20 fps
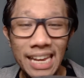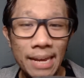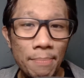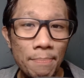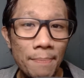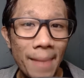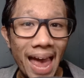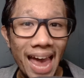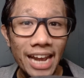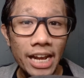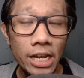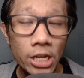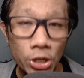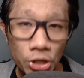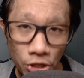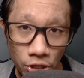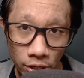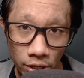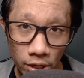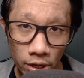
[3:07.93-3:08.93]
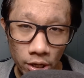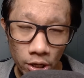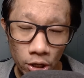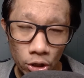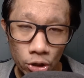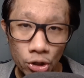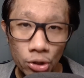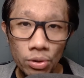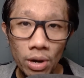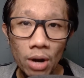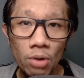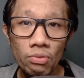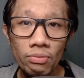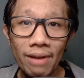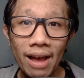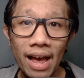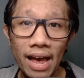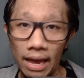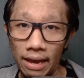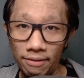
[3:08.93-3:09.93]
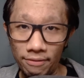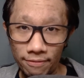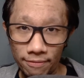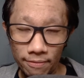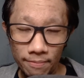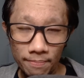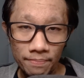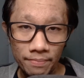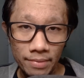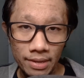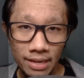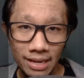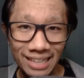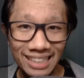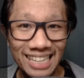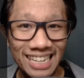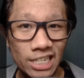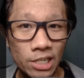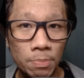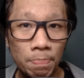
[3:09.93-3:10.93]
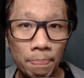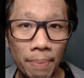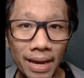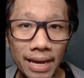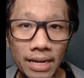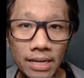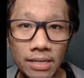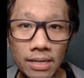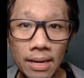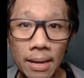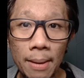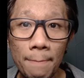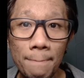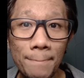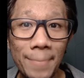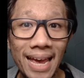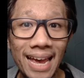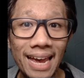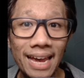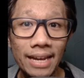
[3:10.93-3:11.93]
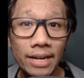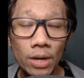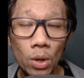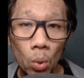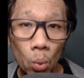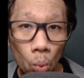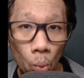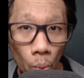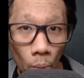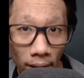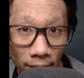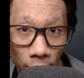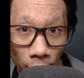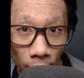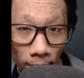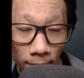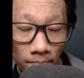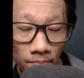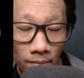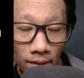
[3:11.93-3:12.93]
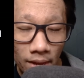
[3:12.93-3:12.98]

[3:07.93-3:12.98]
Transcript: managed to arrive despite bad weather.